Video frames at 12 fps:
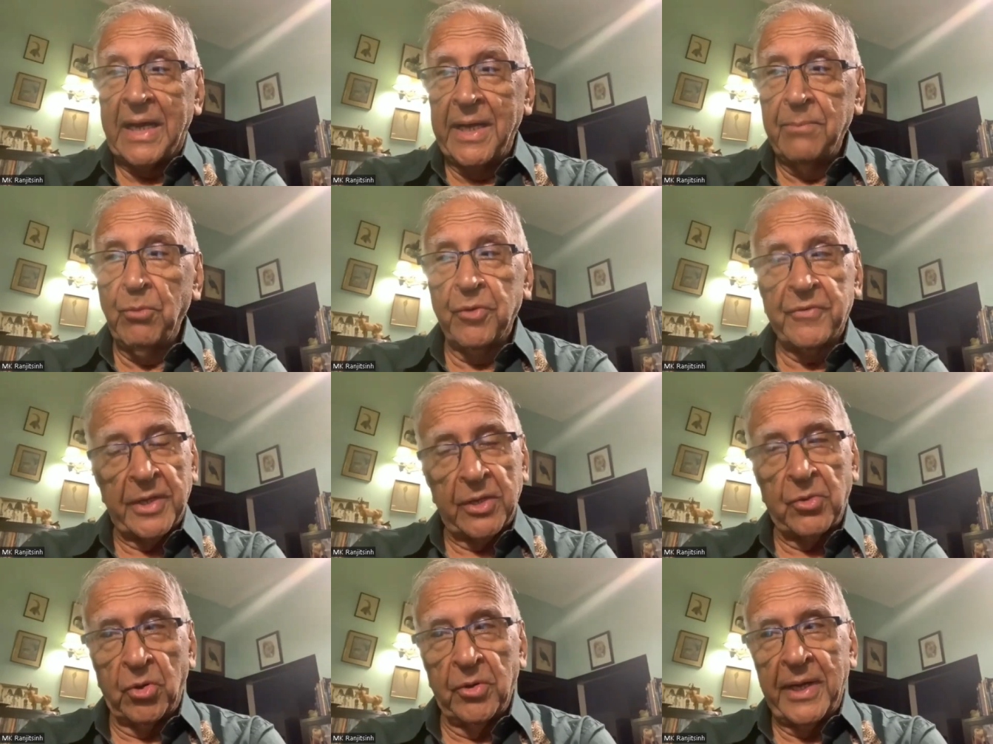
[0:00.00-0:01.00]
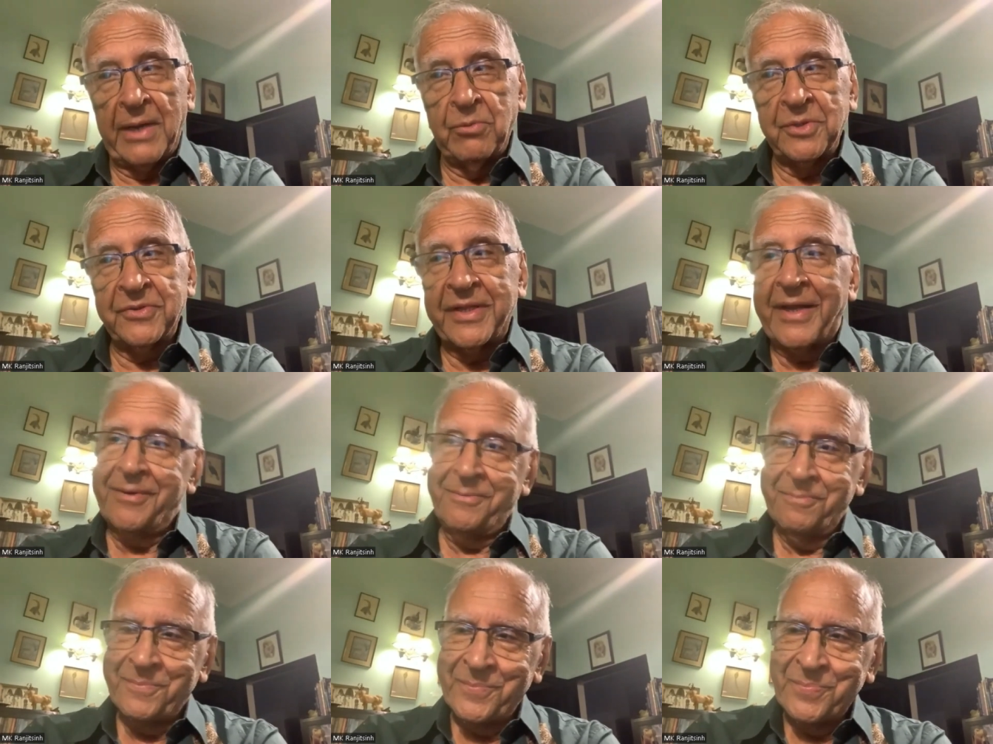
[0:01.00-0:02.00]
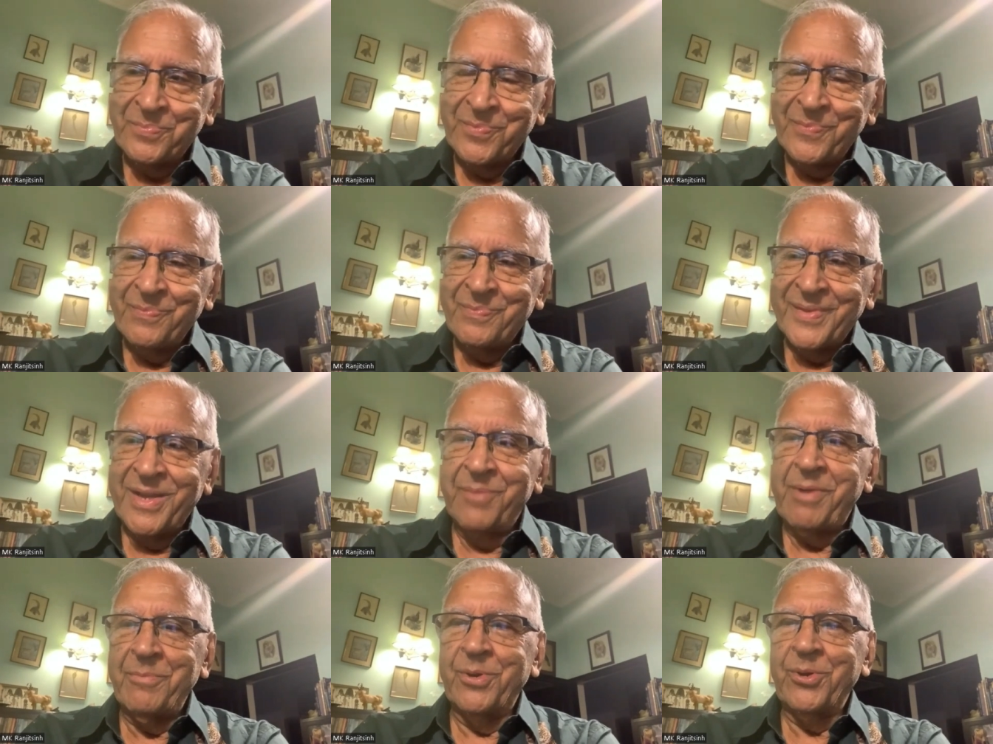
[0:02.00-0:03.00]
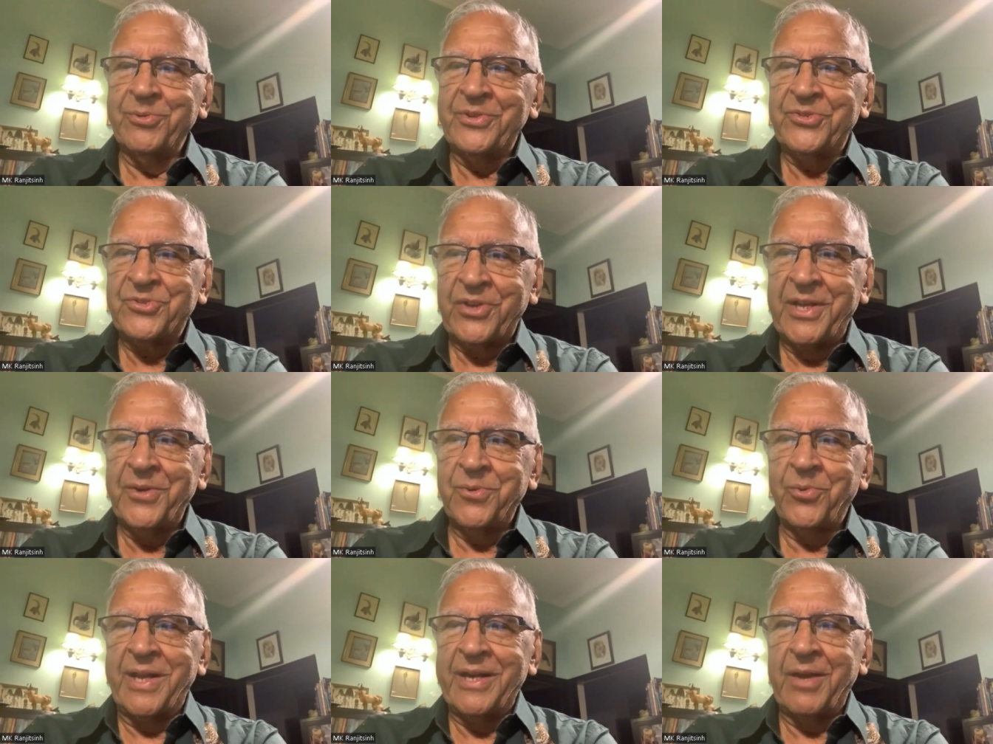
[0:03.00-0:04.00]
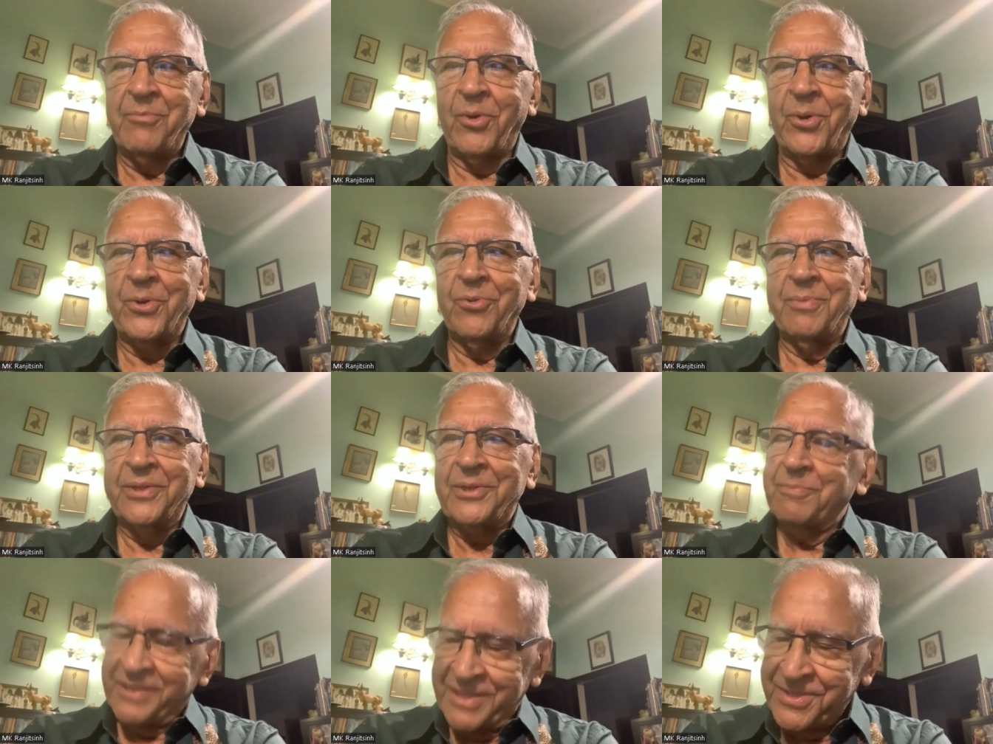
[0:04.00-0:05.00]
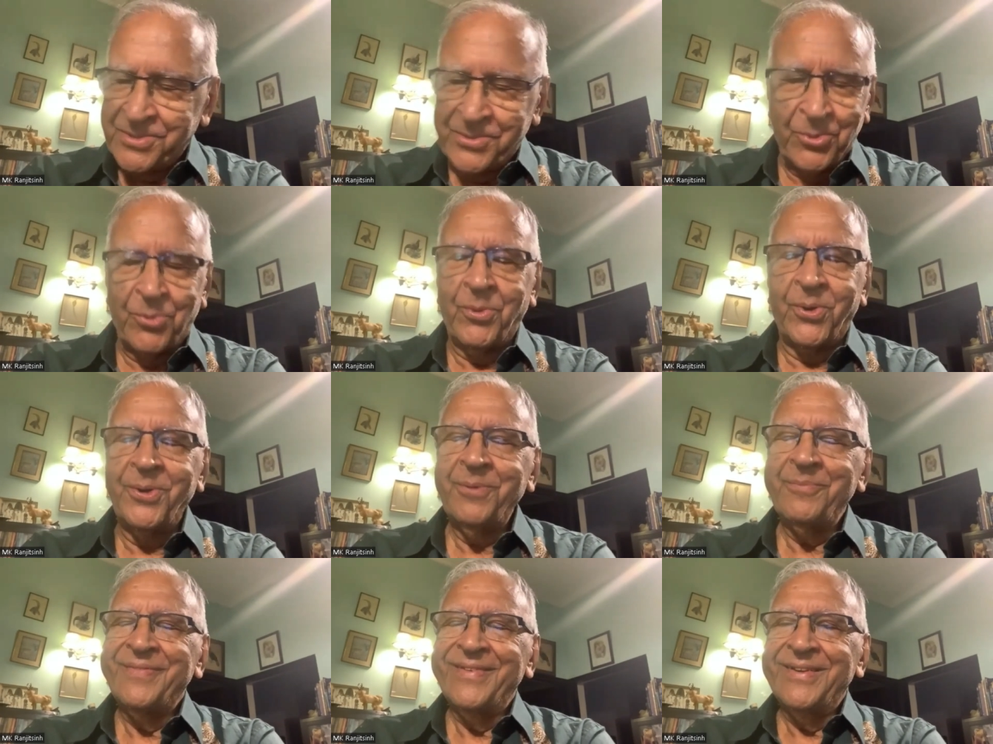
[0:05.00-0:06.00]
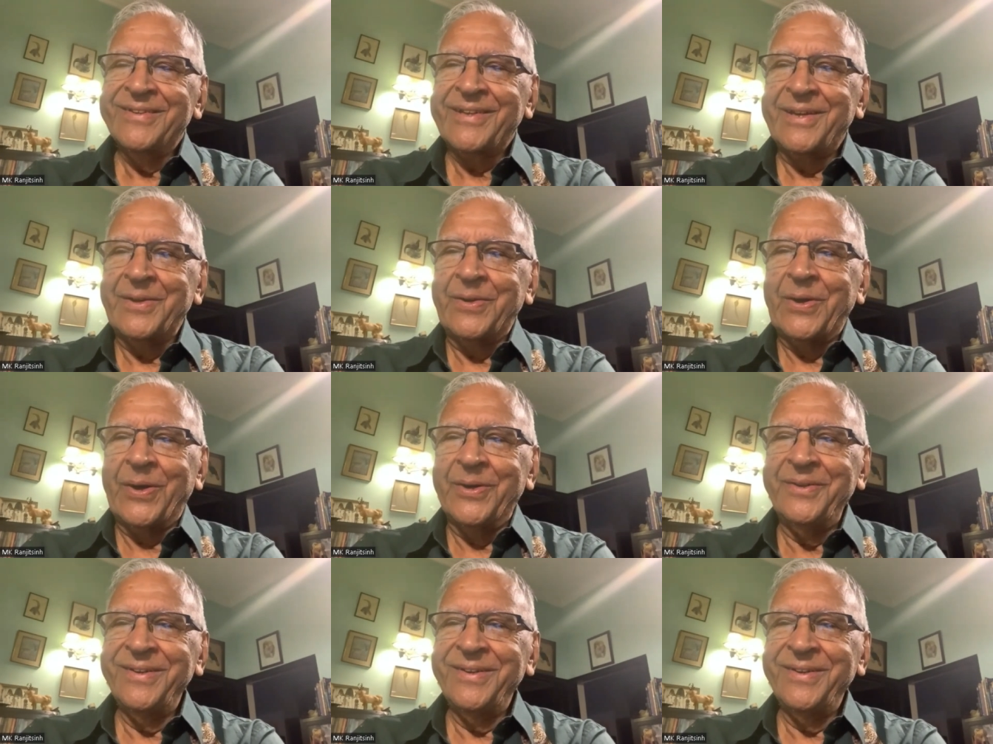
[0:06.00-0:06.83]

I'm on record. I was then a member of the state wildlife board of Madhya Pradesh, no more. Thank God.